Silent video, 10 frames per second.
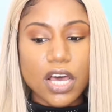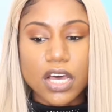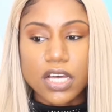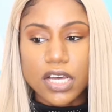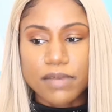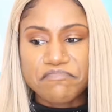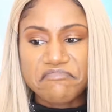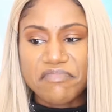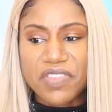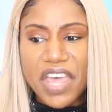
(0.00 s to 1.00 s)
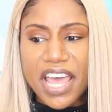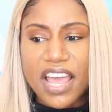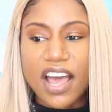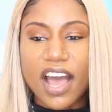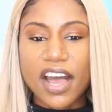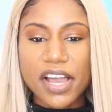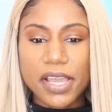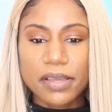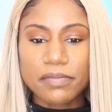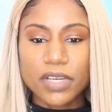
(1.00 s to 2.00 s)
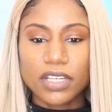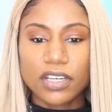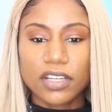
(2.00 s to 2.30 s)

that I'm